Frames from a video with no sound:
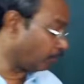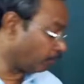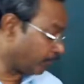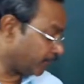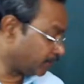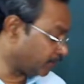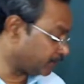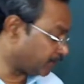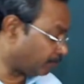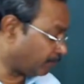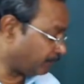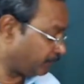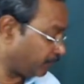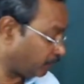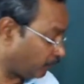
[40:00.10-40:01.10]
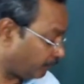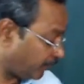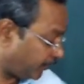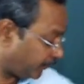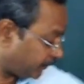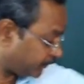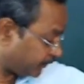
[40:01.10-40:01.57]
at the sum of the
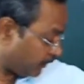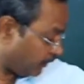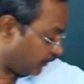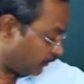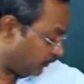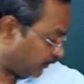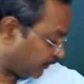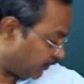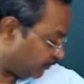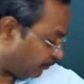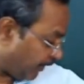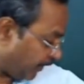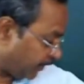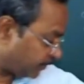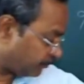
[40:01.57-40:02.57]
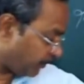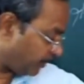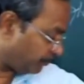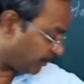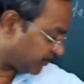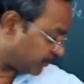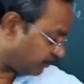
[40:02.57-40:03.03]
numerators. This is minus pi
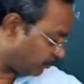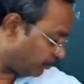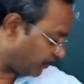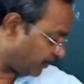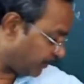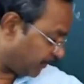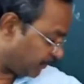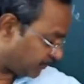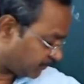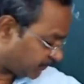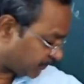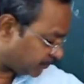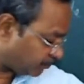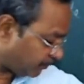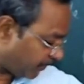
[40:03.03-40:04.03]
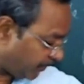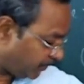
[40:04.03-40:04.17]
plus 7 pi, that is 6 pi.